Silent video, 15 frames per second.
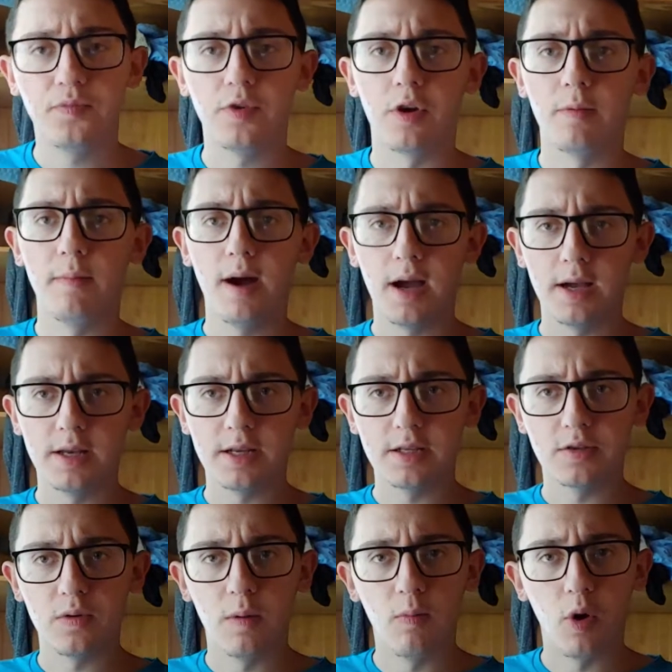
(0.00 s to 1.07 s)
your mind
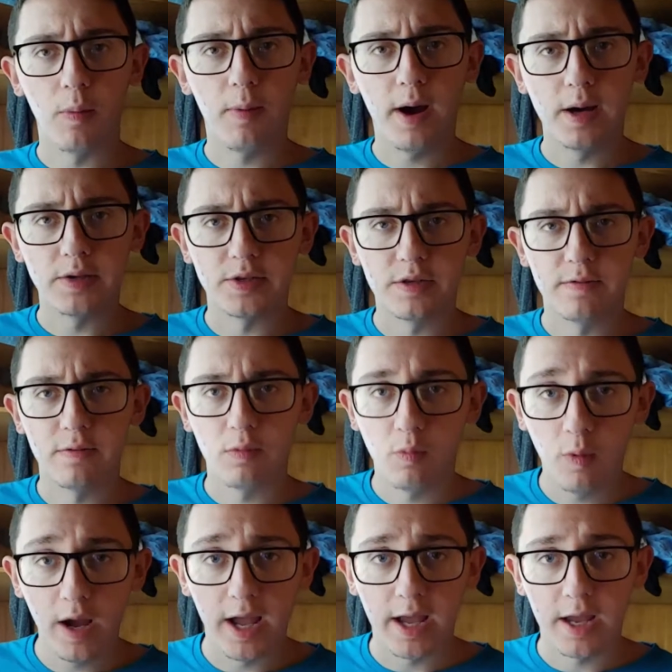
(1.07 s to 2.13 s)
into a more positive
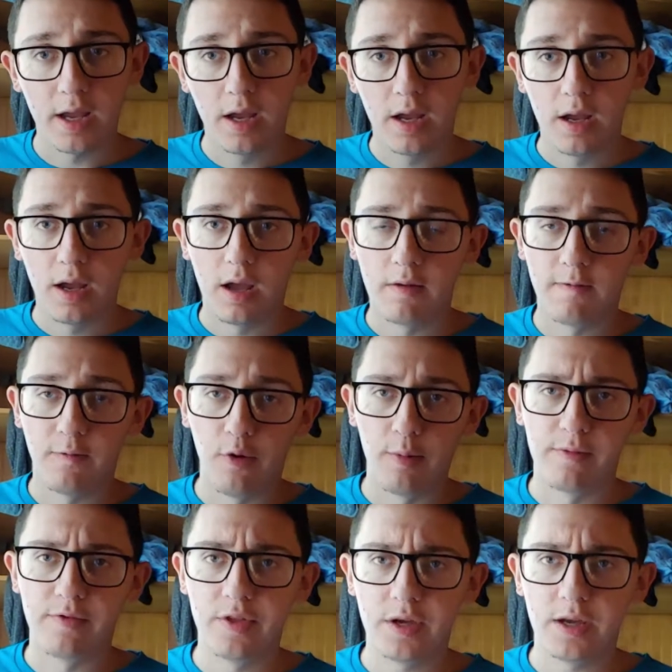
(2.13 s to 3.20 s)
way and form
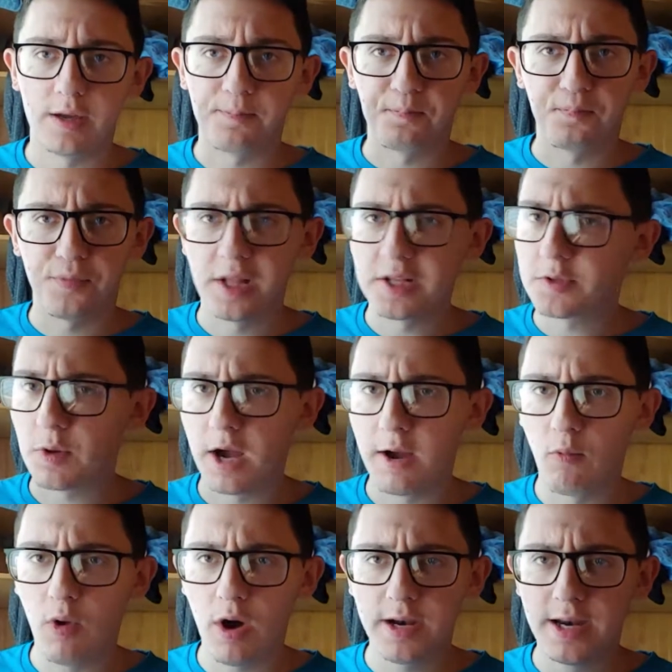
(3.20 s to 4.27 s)
of thinking. That's why
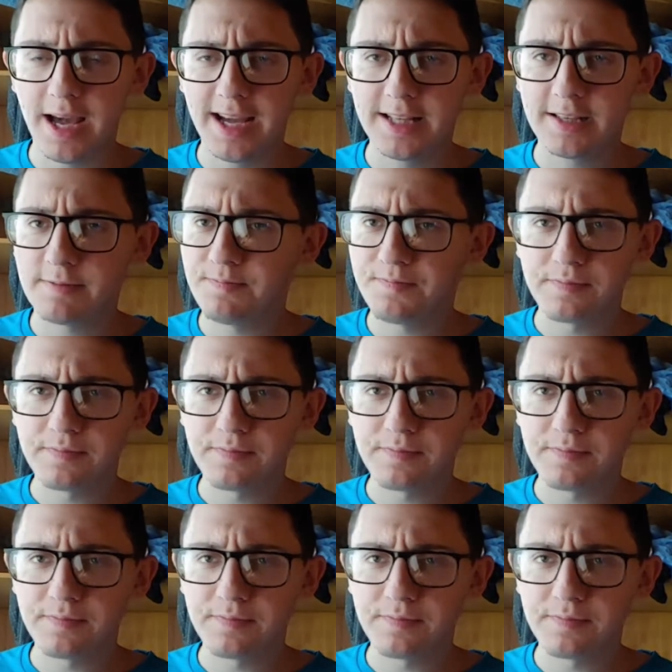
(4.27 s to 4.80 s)
one night